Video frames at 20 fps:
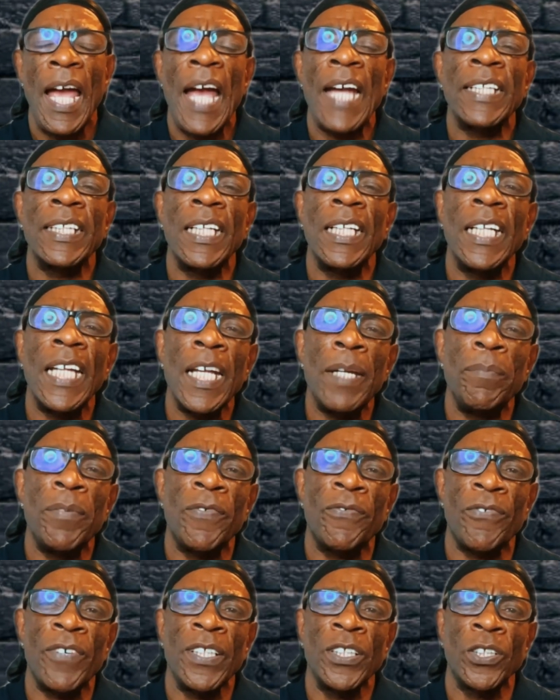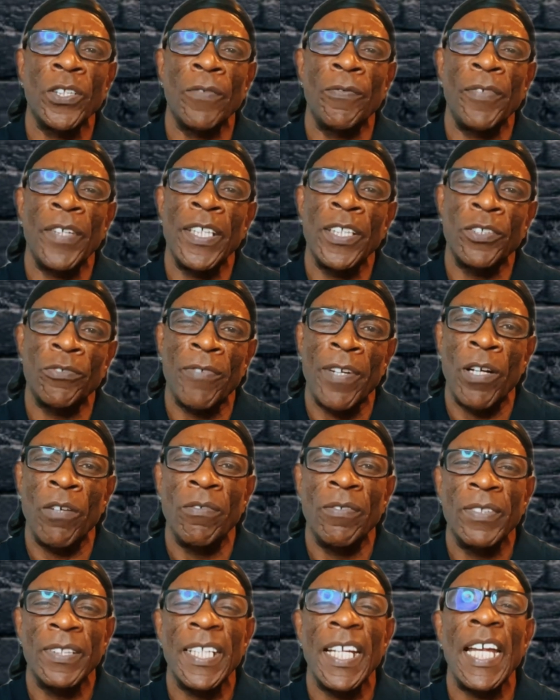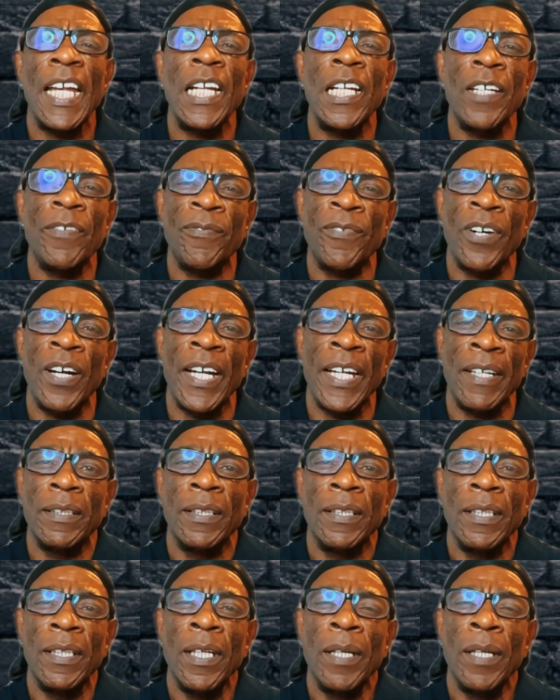and the Labour Friends of Israel, the LFI,